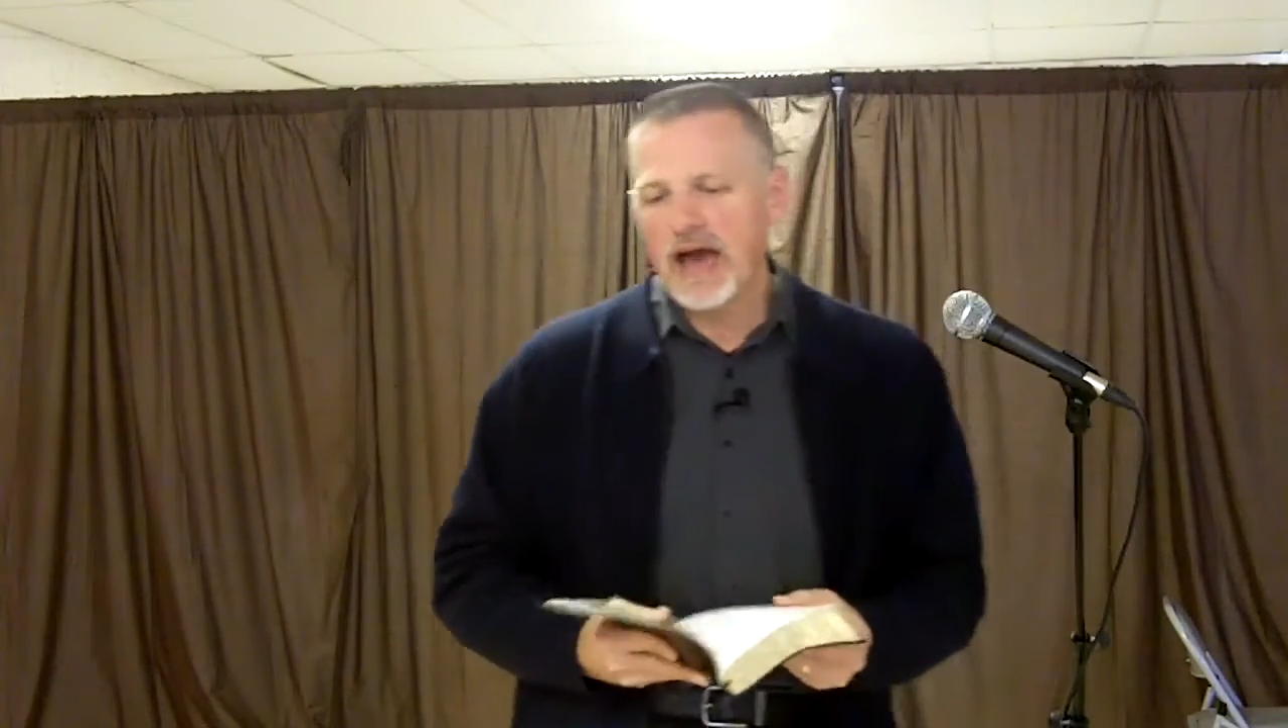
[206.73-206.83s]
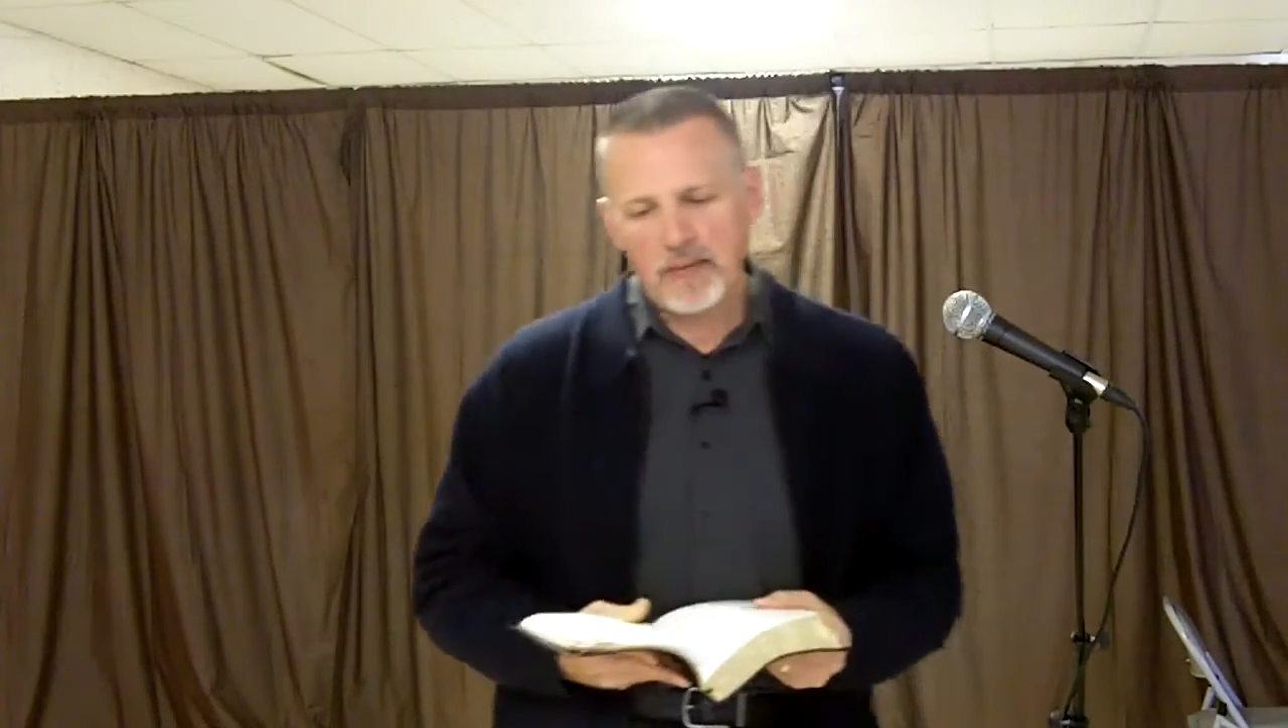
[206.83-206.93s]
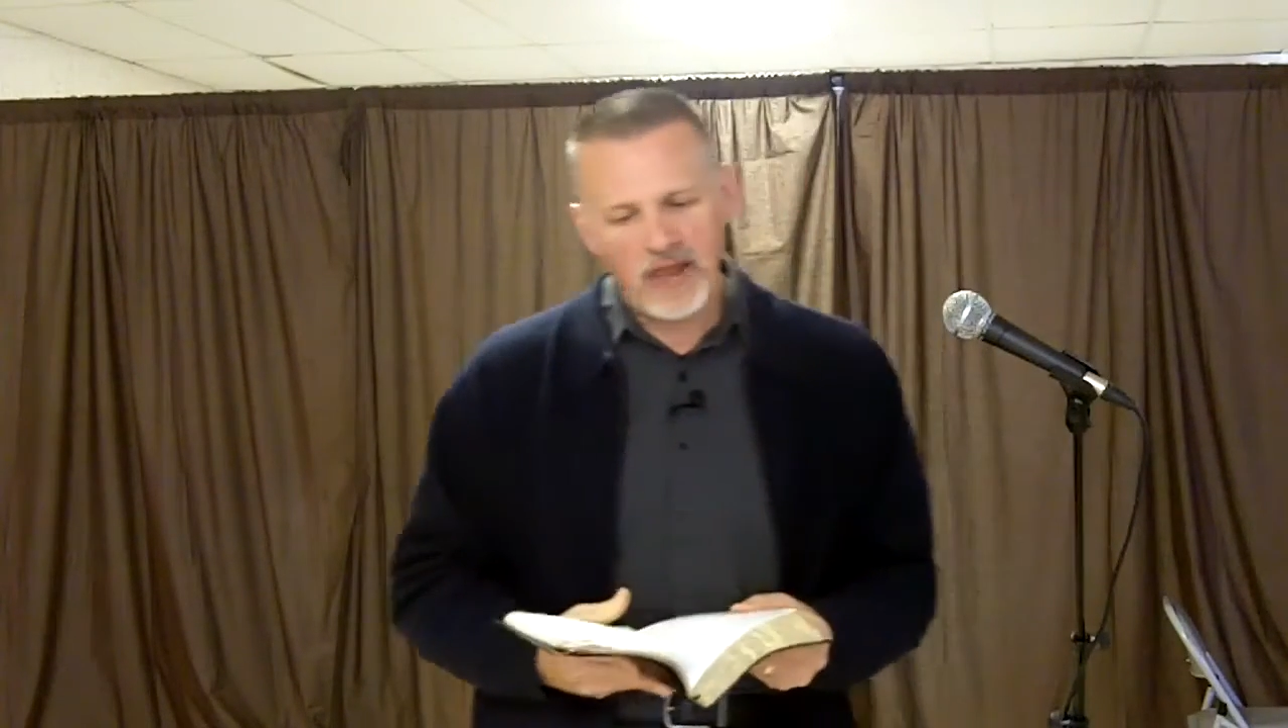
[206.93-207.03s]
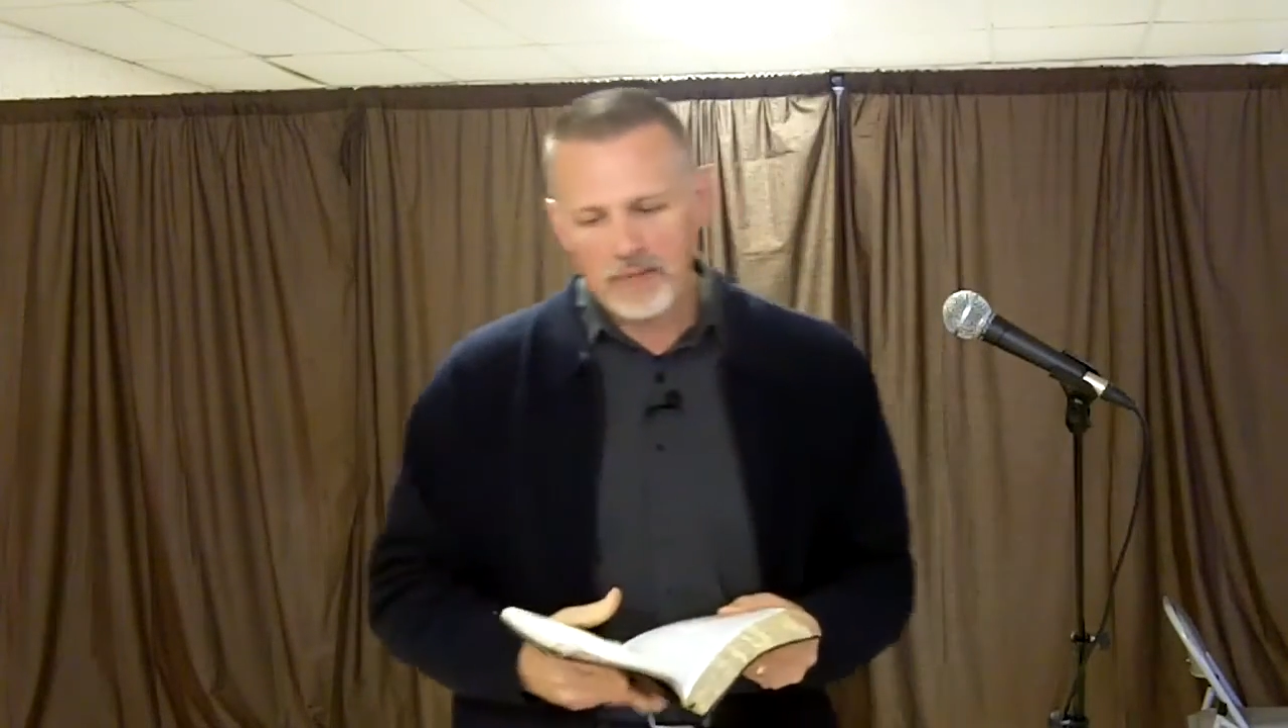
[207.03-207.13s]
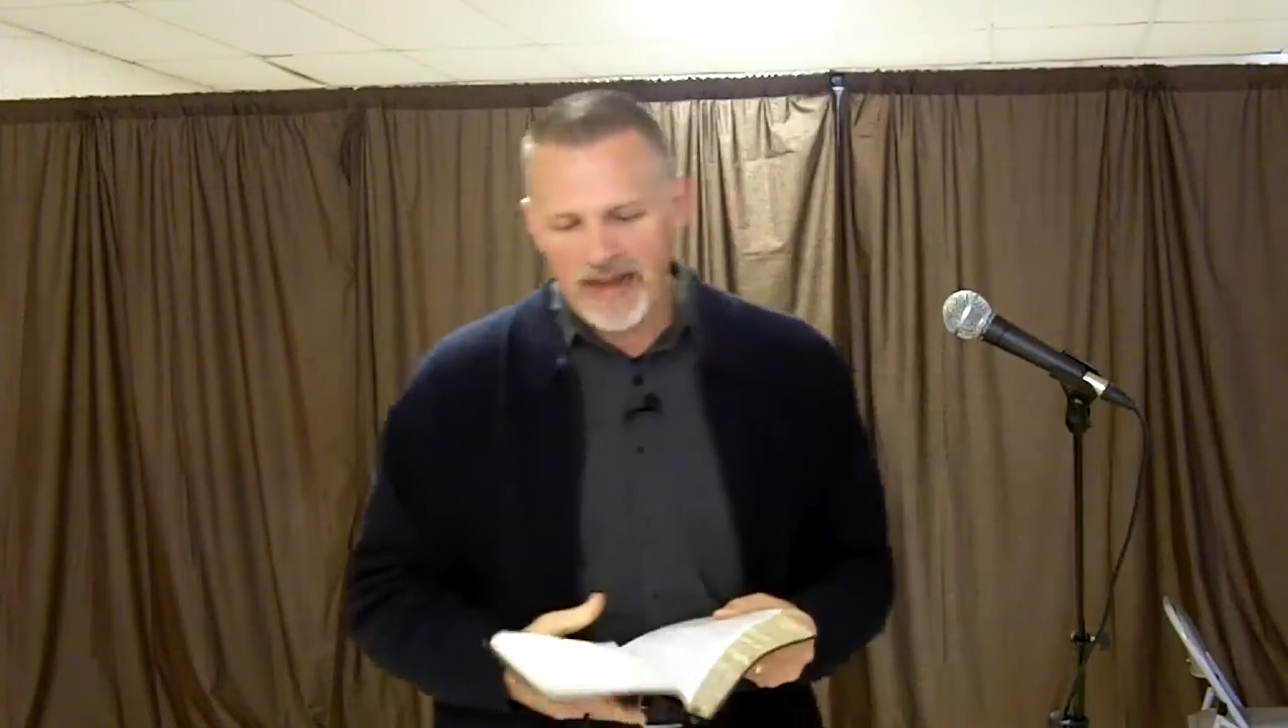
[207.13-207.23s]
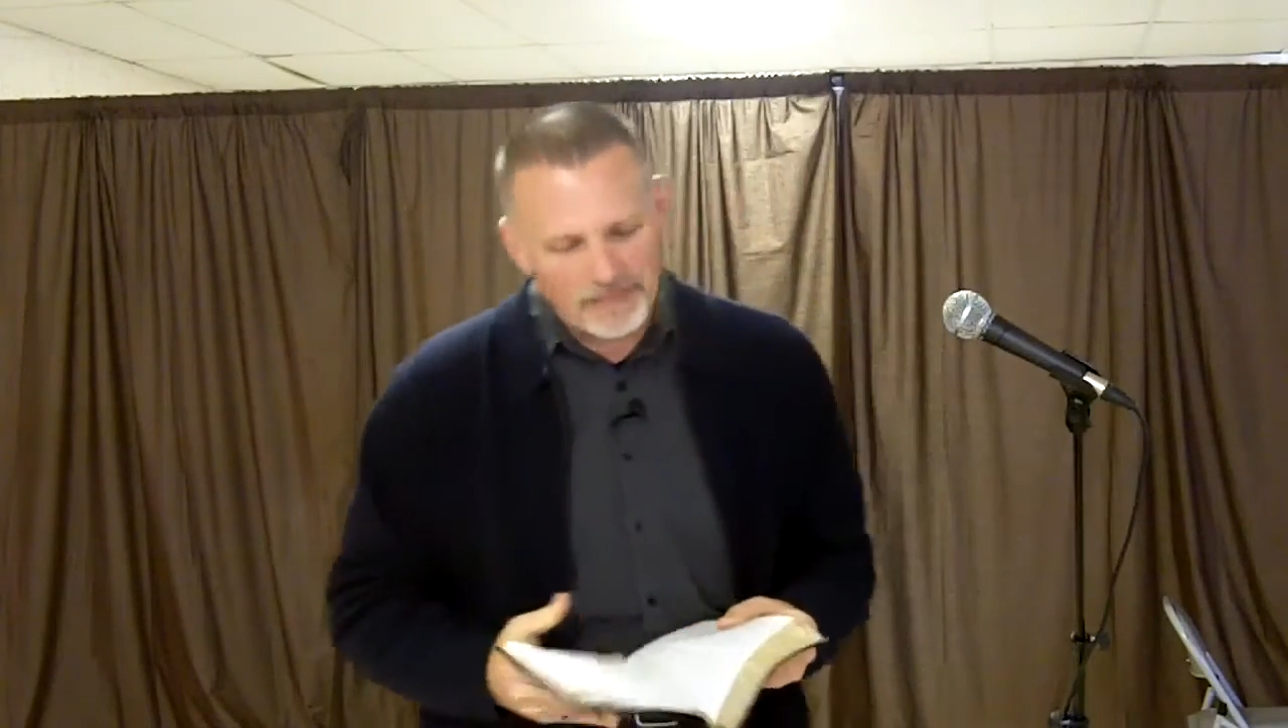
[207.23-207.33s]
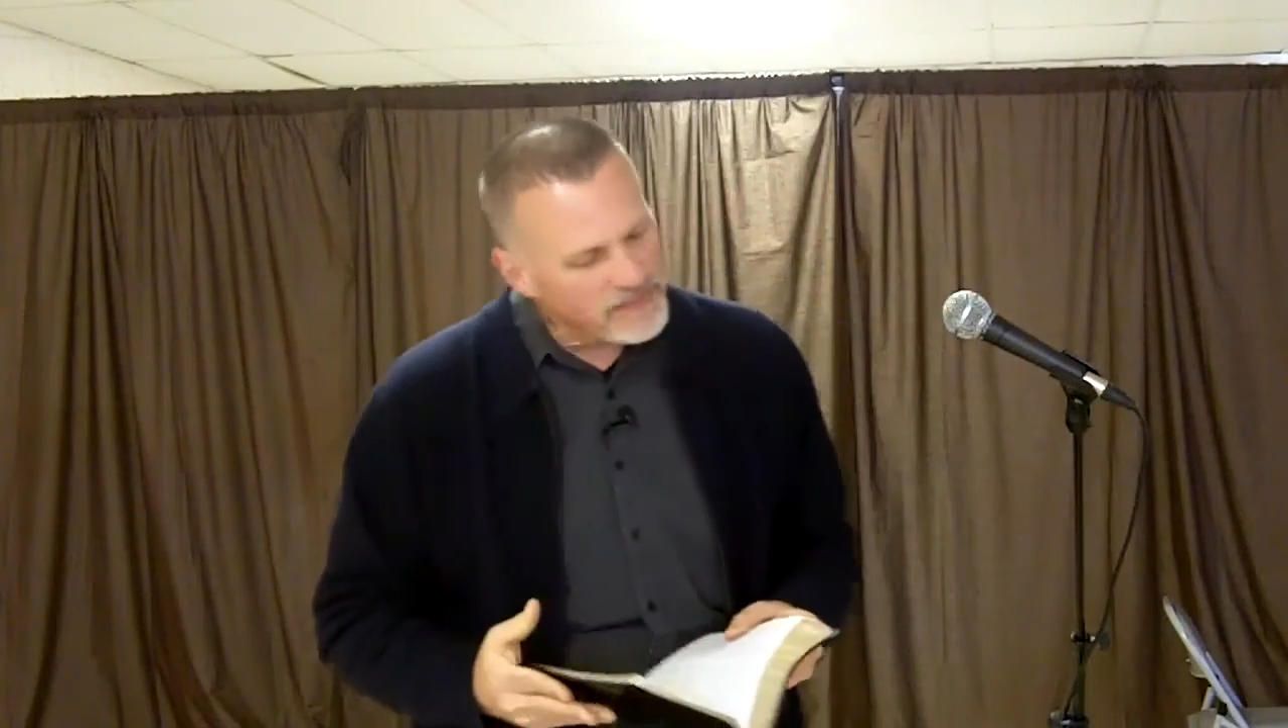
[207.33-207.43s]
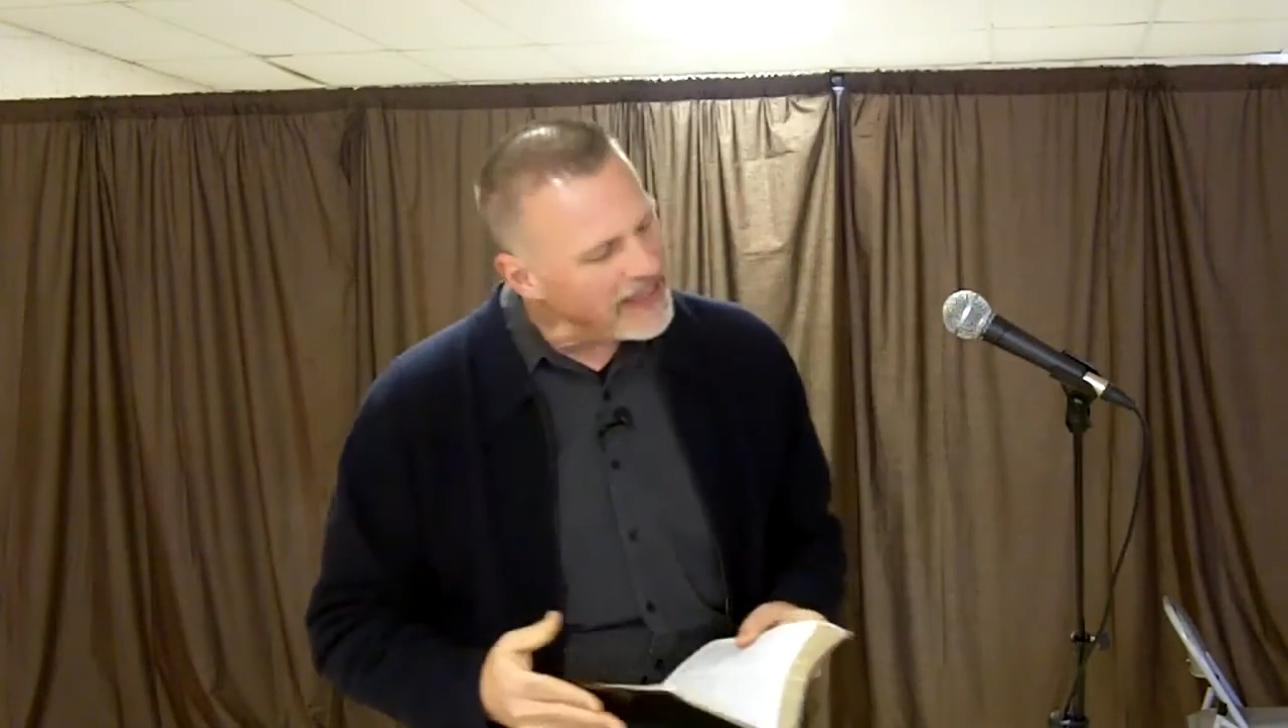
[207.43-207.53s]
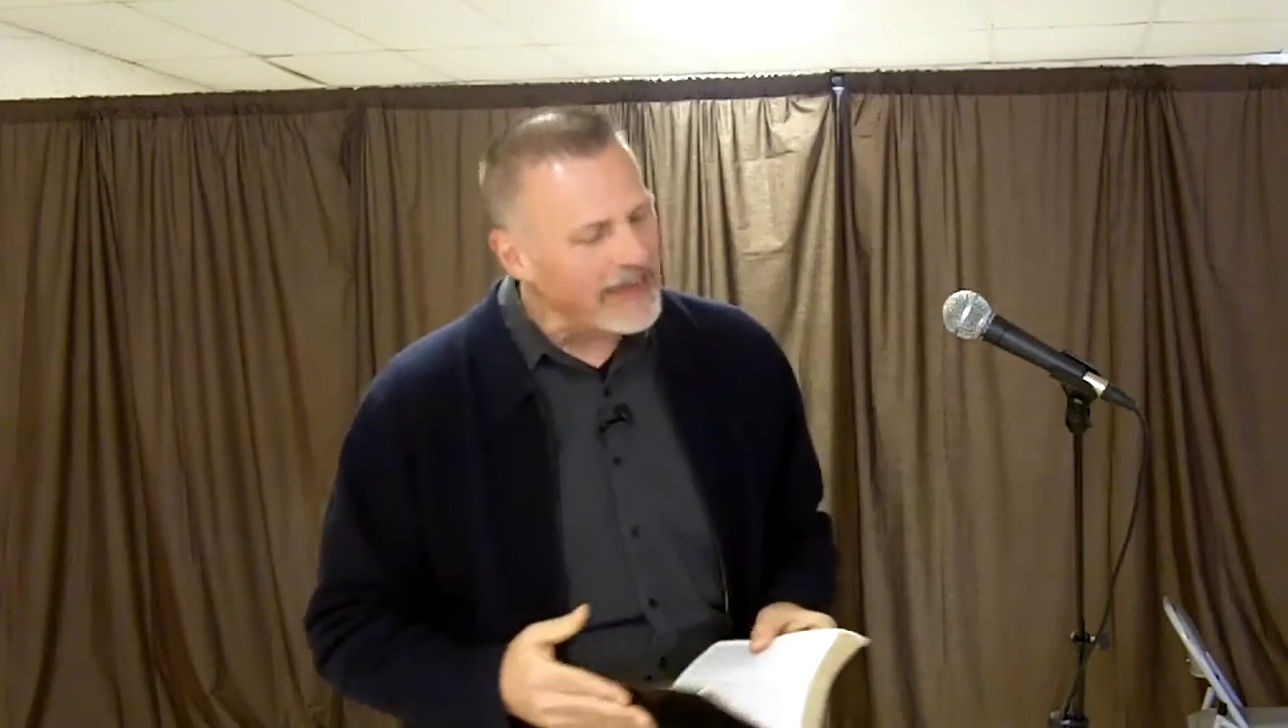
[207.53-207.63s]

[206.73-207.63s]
I'm like, but I